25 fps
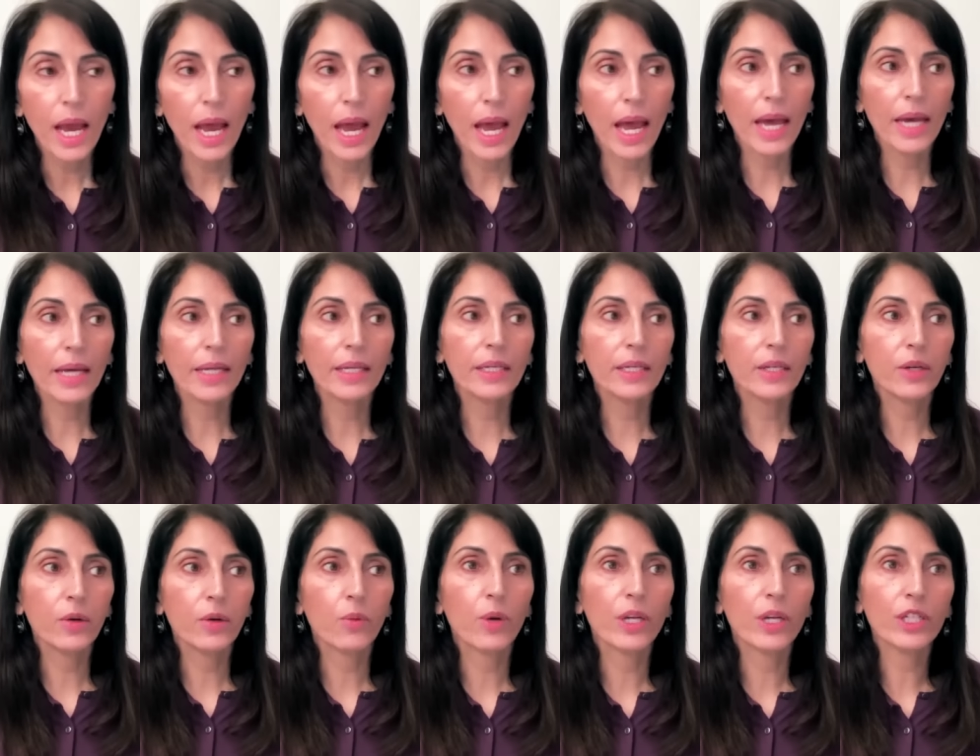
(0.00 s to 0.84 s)
And
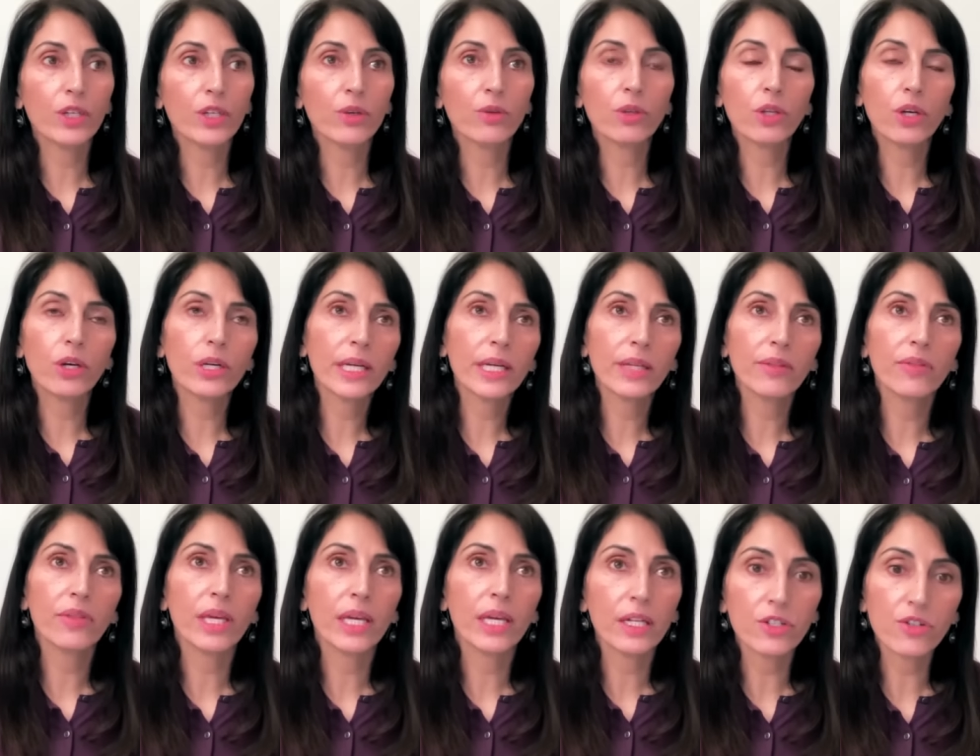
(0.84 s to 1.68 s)
when you look at
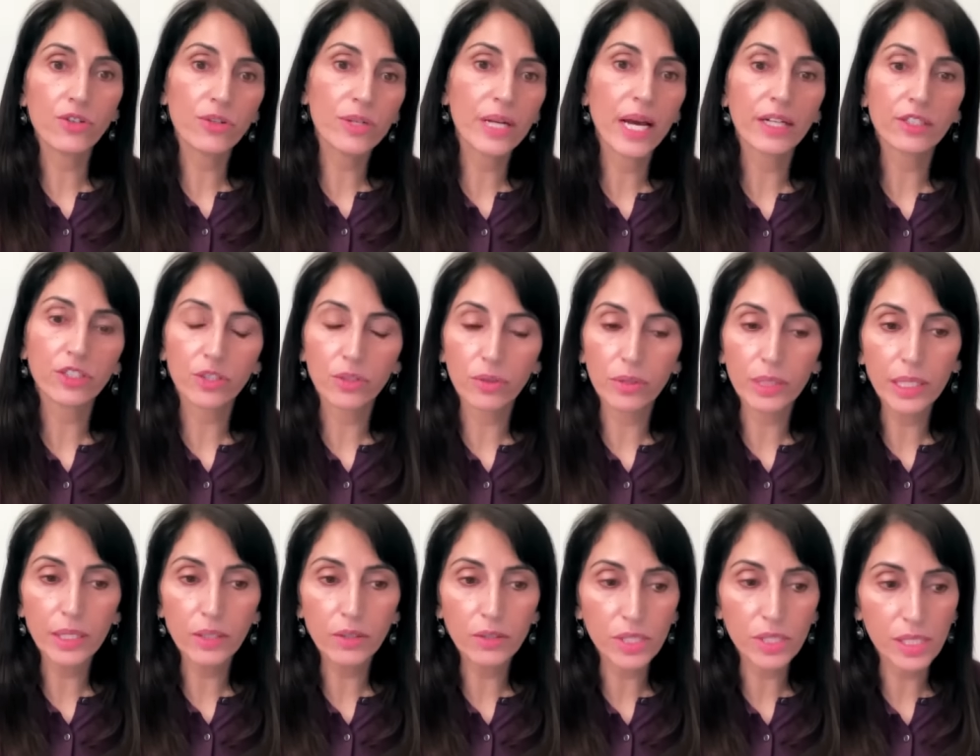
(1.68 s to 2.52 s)
the international
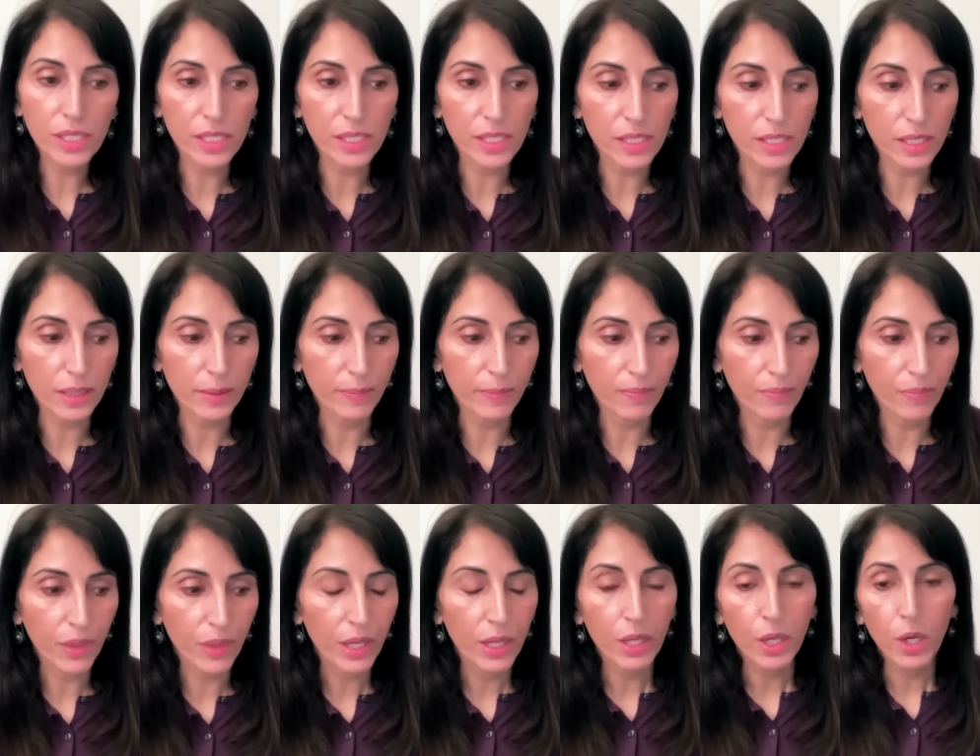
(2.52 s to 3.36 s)
legal system,
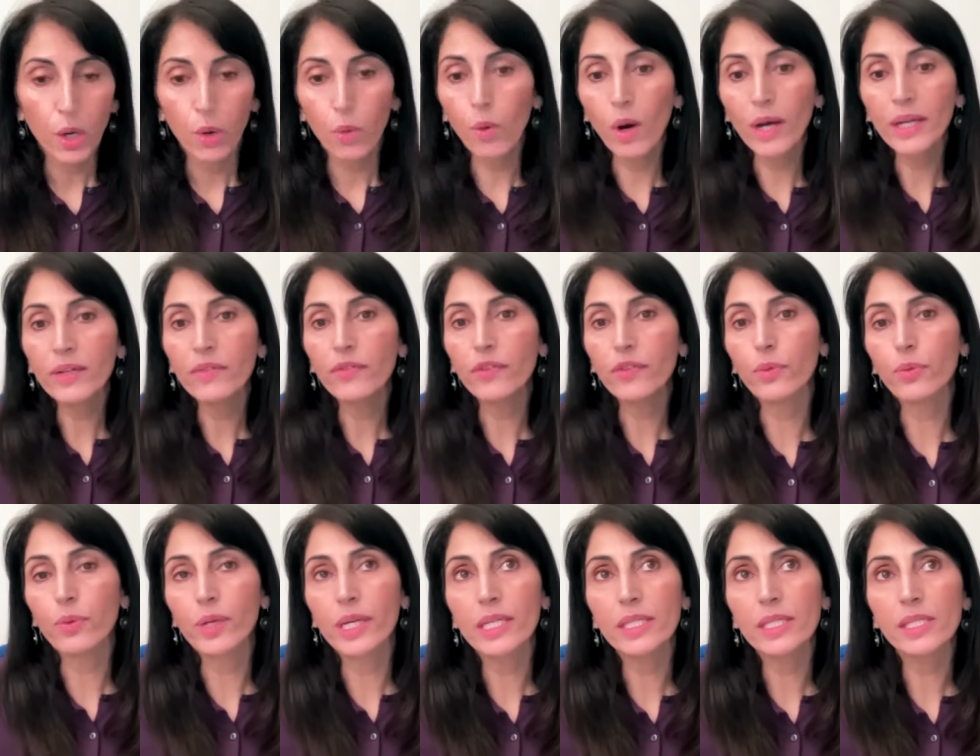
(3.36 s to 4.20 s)
one of the
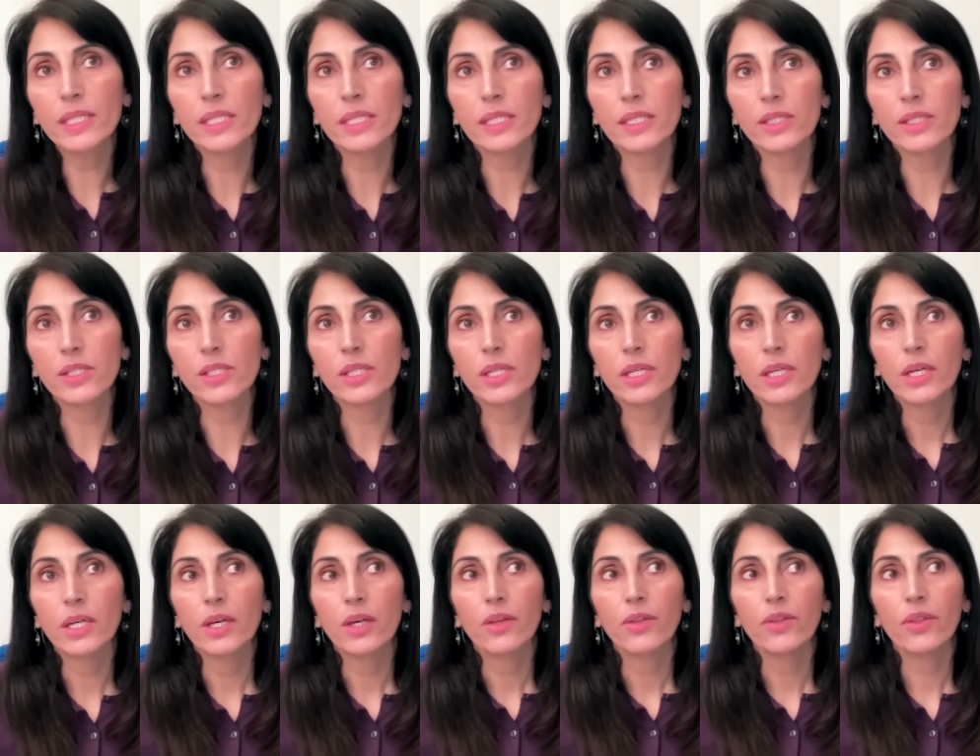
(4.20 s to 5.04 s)
reasons
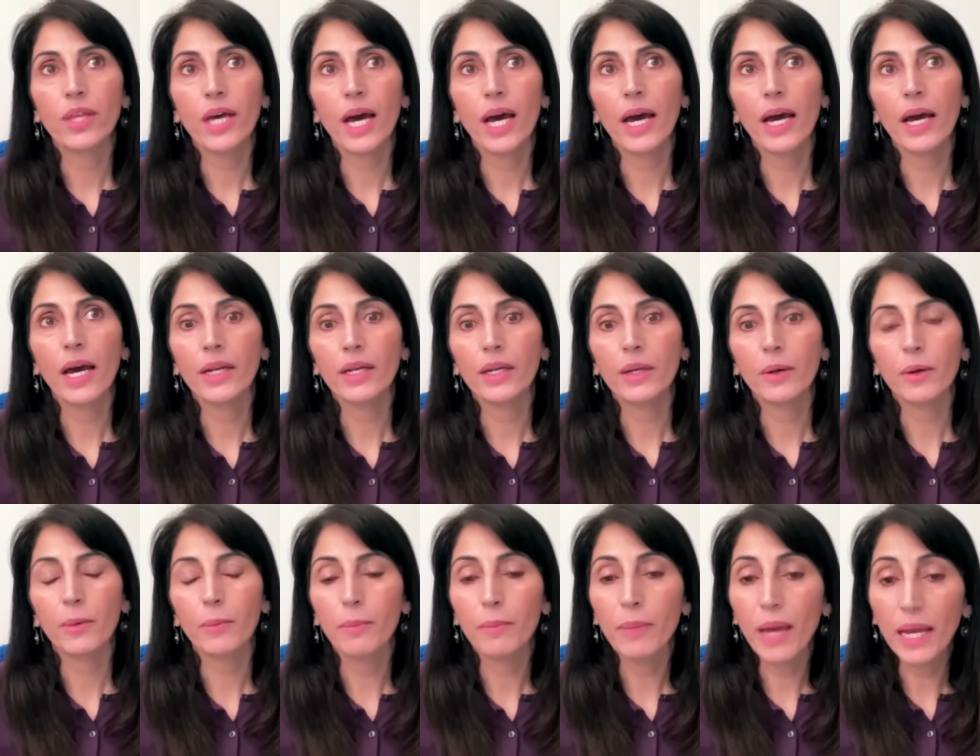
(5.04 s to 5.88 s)
that
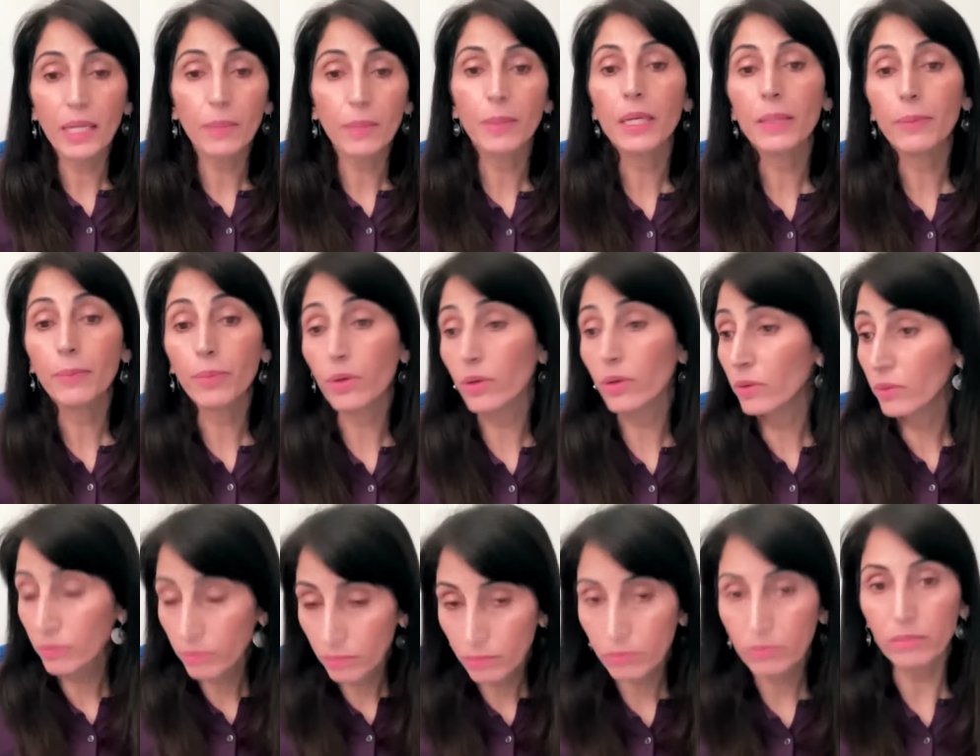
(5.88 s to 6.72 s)
many
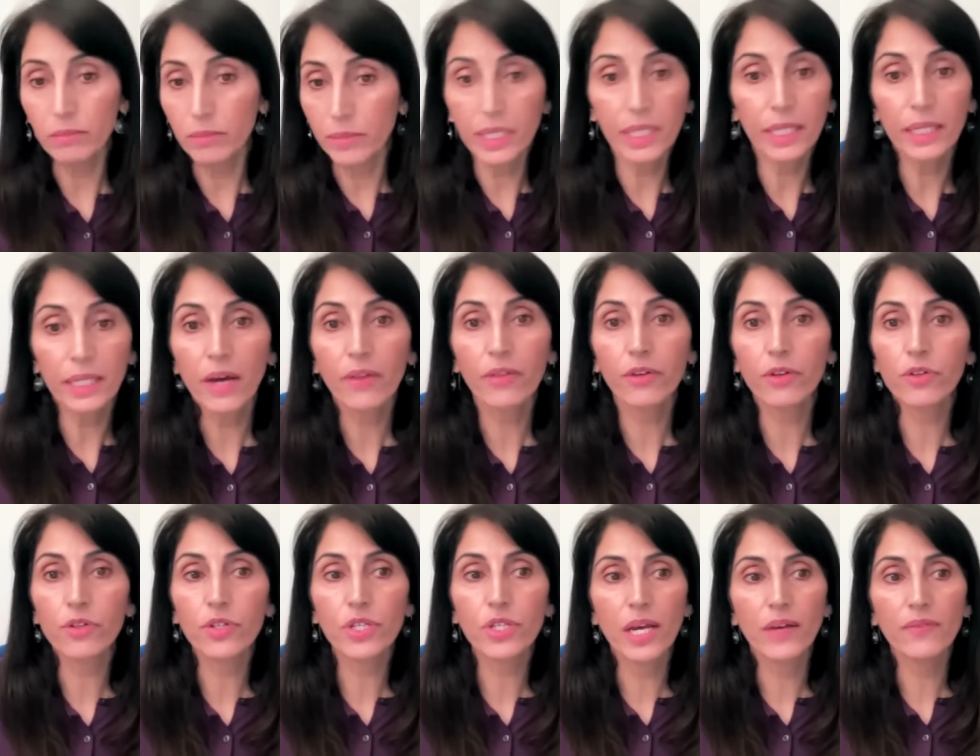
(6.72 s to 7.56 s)
people, me and
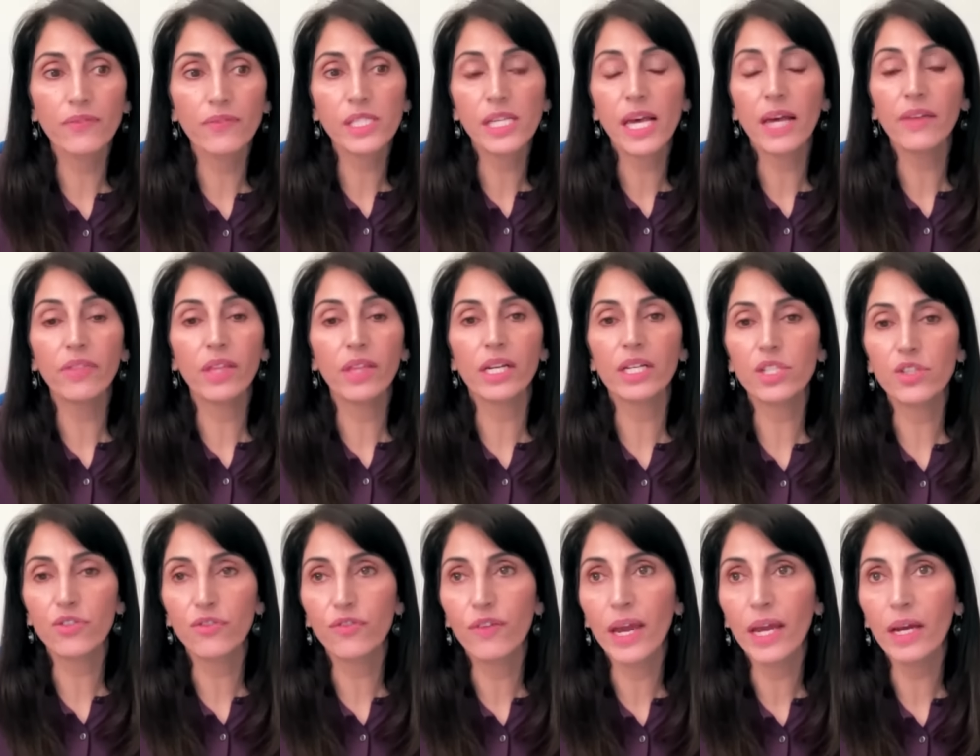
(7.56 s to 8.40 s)
others, have said that
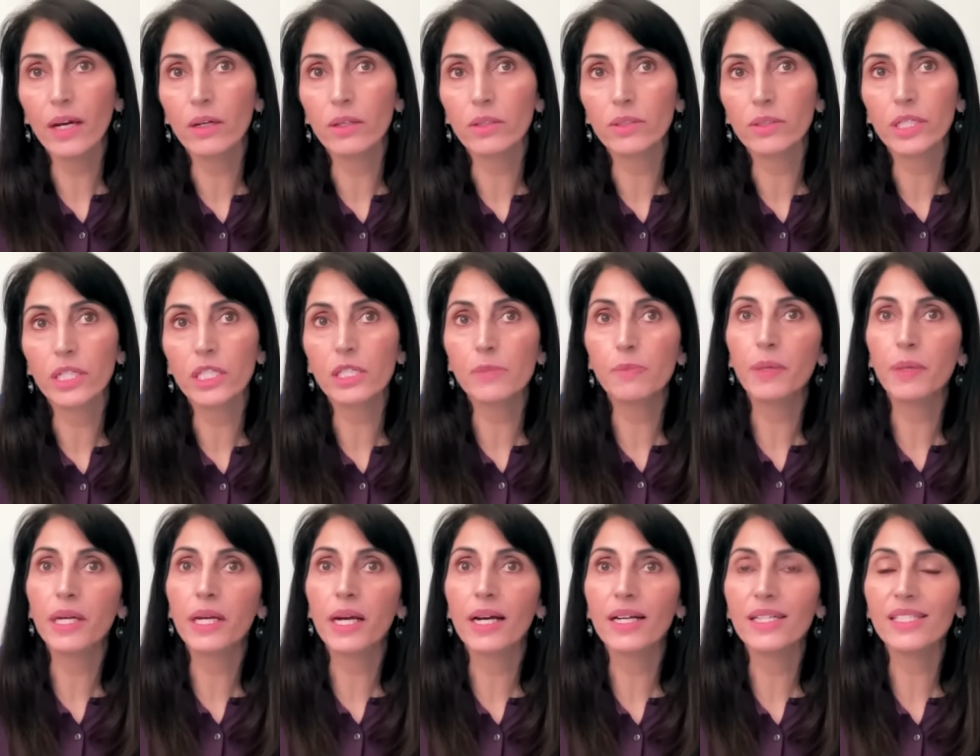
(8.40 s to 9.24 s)
it's failed is
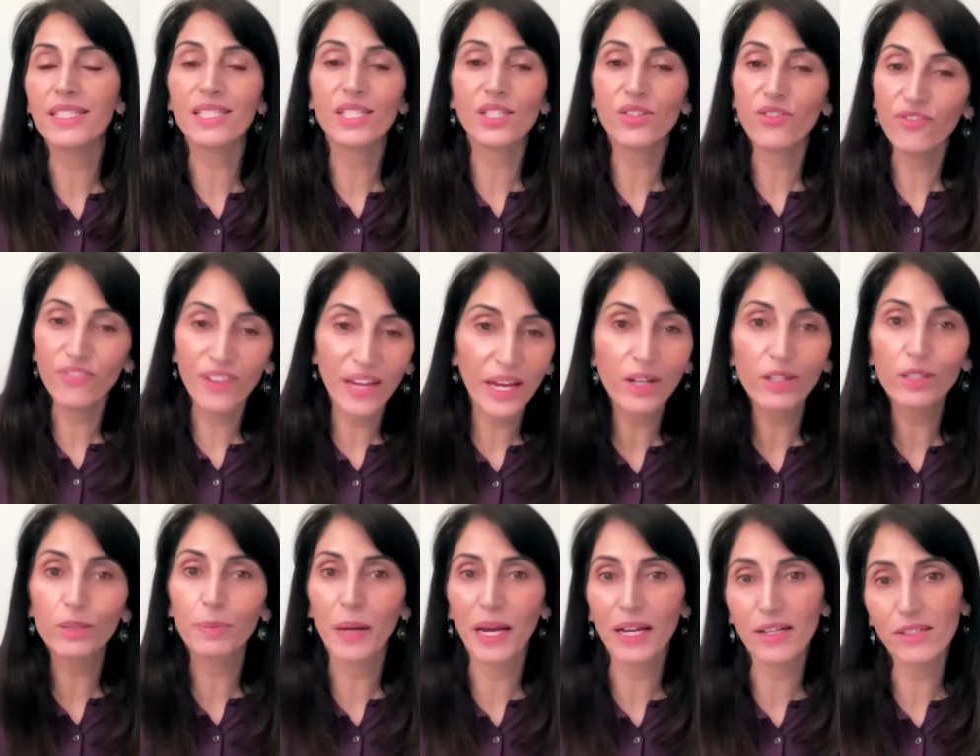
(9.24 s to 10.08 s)
because it's
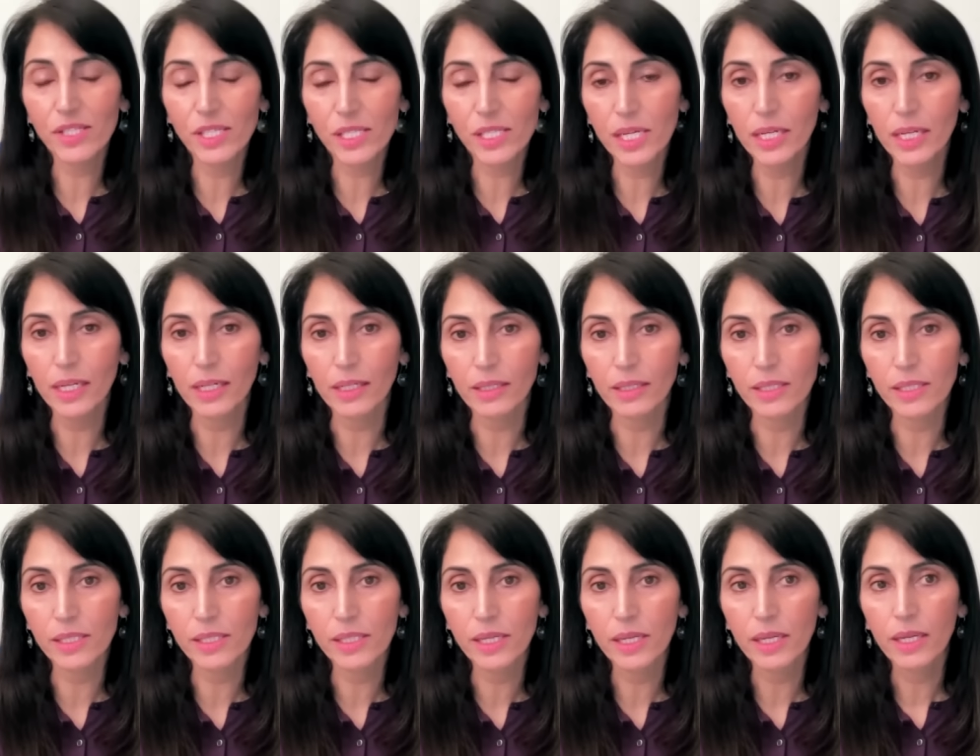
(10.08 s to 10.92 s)
failed
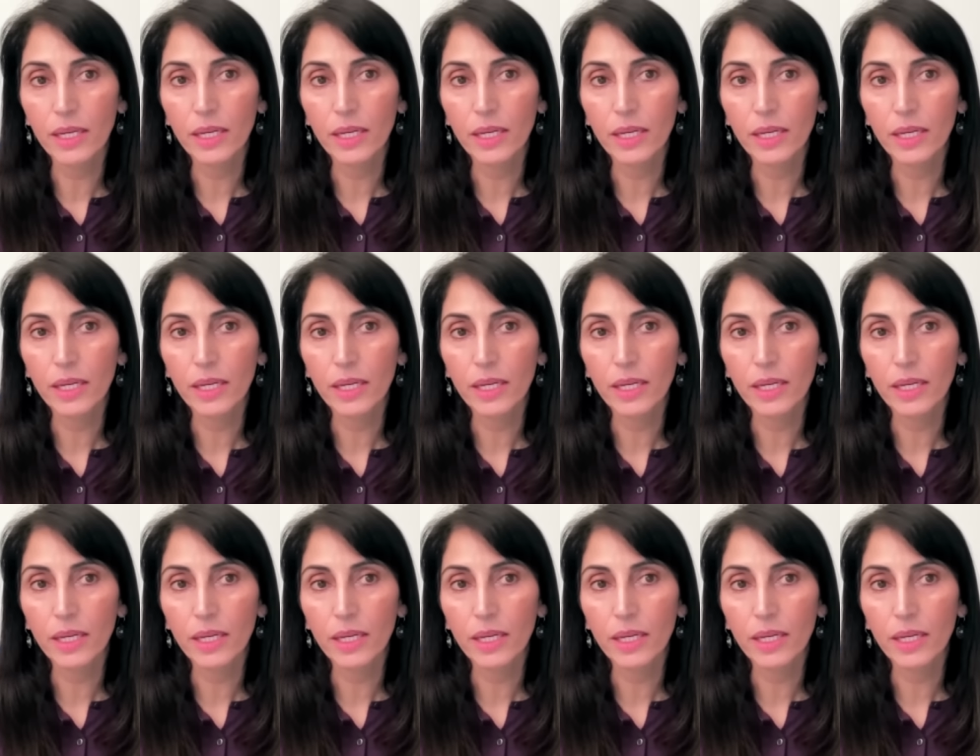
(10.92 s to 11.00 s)
Palestinians.